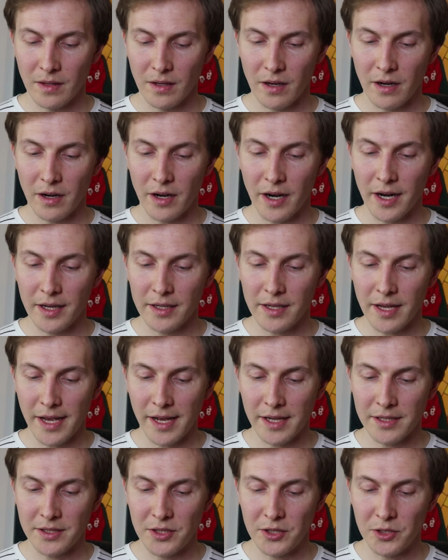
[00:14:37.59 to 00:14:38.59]
All right,
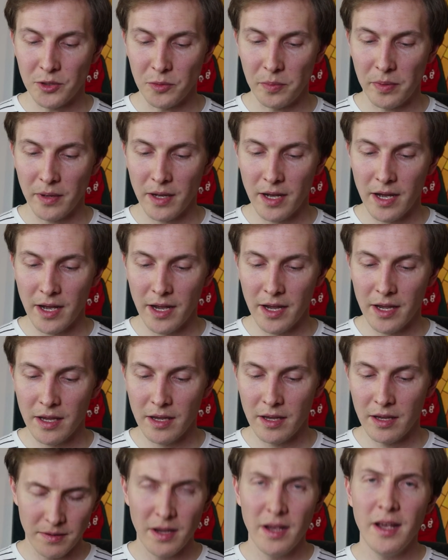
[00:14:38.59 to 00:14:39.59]
add to pie.
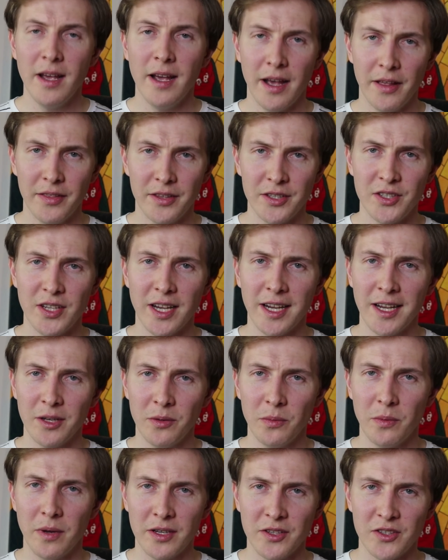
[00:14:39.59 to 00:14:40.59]
And the
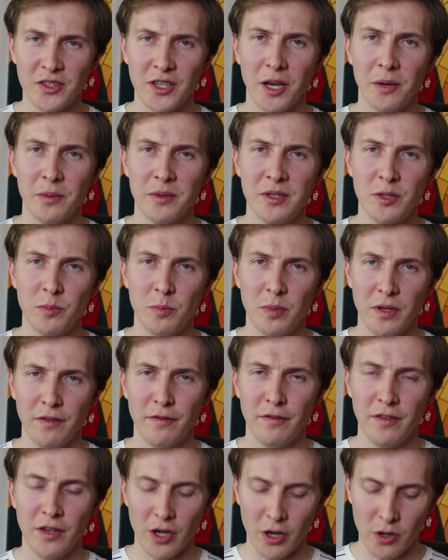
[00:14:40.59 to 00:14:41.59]
second one is going to be
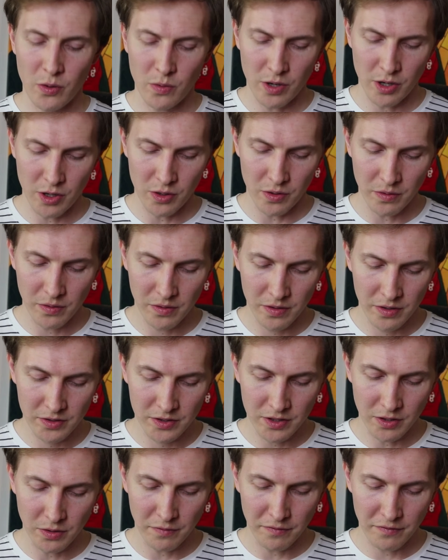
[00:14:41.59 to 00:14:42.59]
VOO.
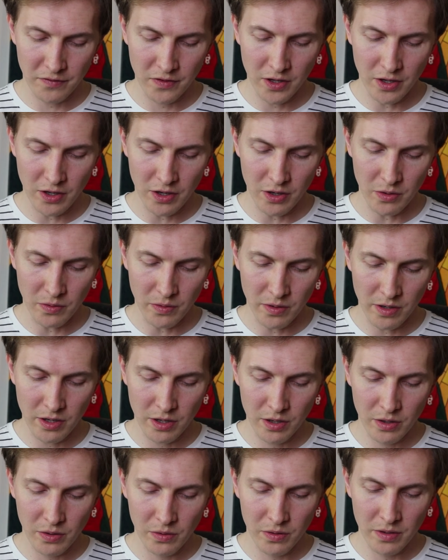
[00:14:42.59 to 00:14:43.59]
So
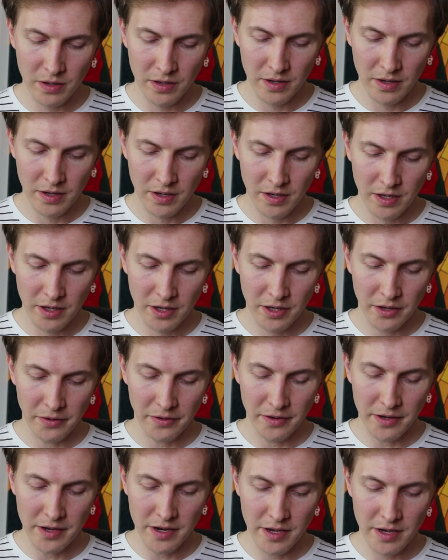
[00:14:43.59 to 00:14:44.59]
VOO,
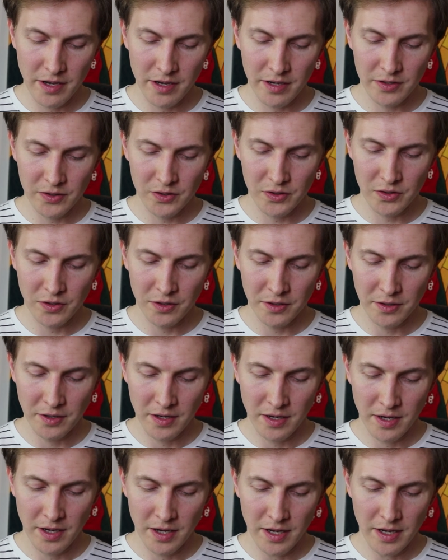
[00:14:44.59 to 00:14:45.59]
here it is.
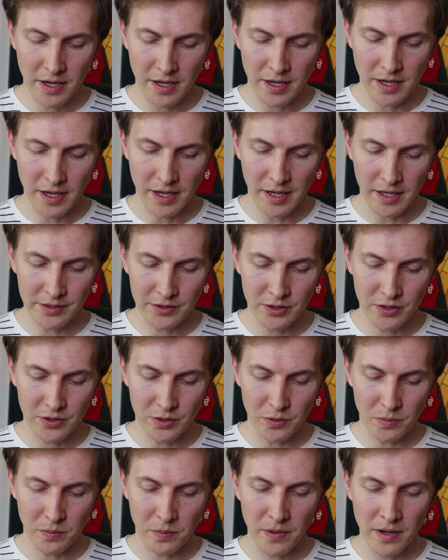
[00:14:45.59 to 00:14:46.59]
Add
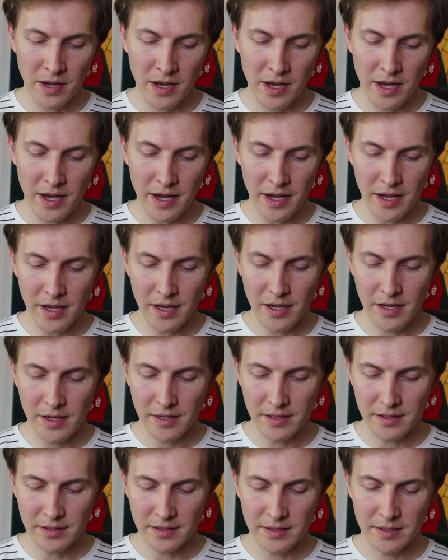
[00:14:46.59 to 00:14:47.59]
to pie,
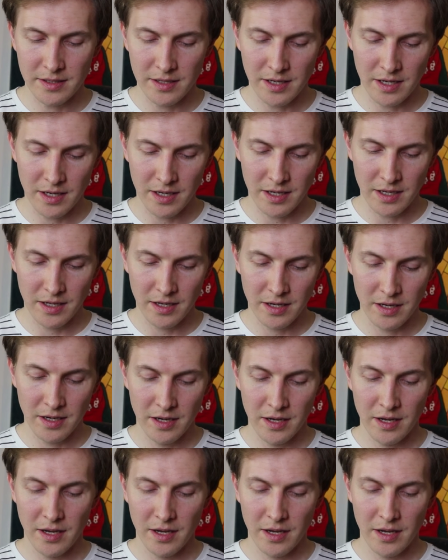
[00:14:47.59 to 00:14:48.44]
done.